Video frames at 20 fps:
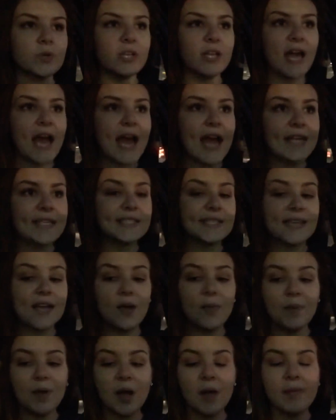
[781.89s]
relax, and
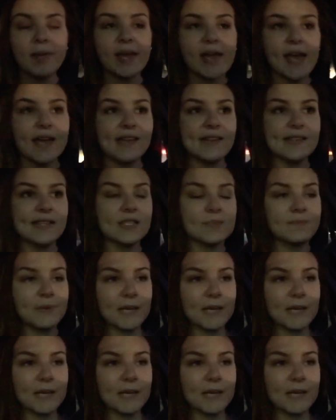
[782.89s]
I'll probably edit these